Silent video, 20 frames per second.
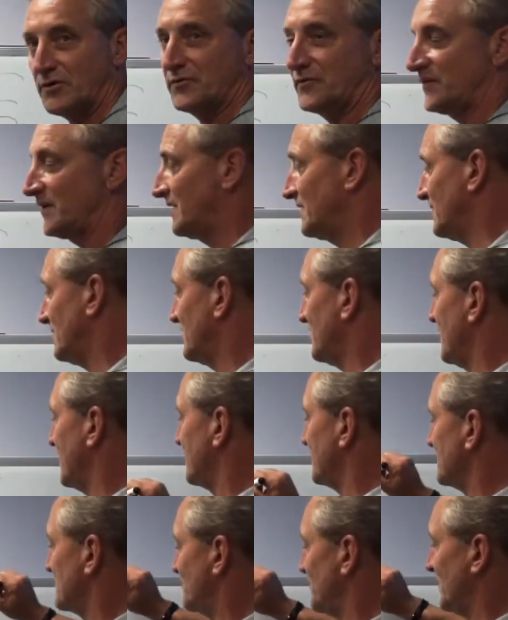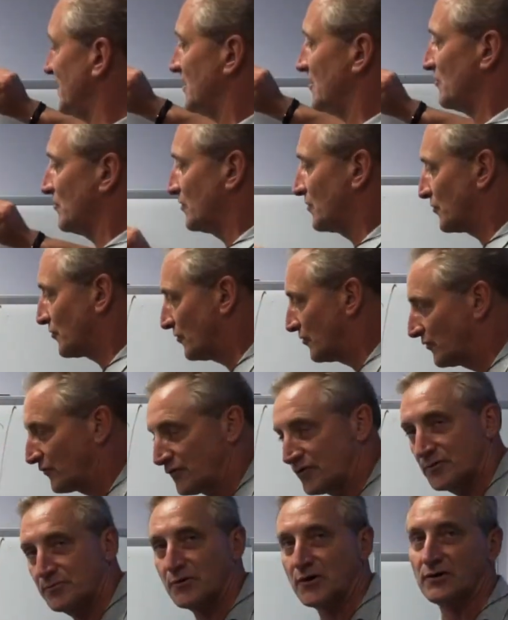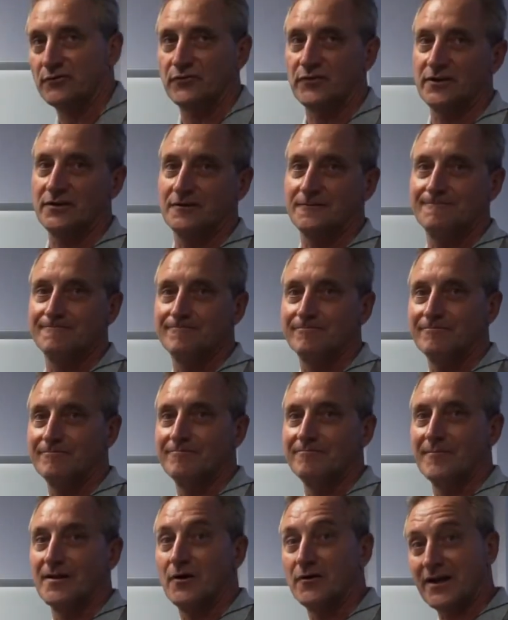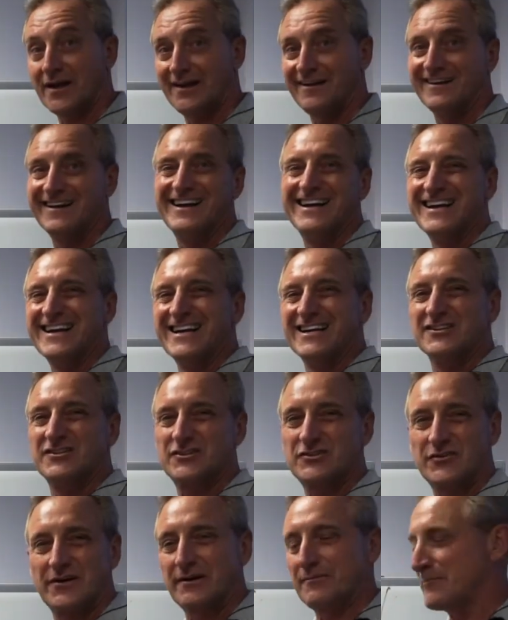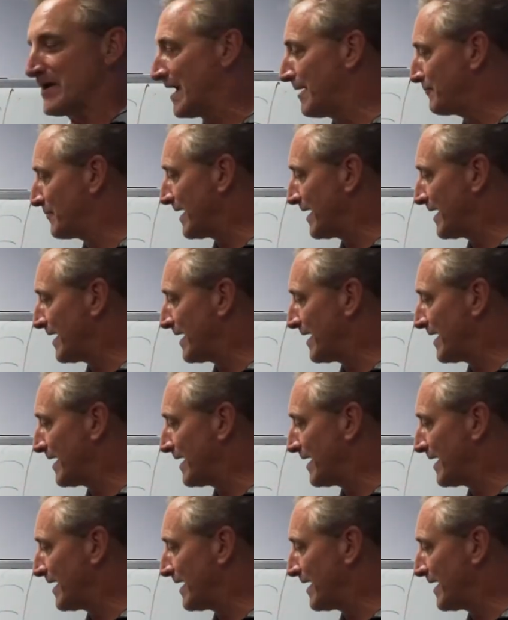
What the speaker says: field, and this being your third football field. Okay? Just trying to map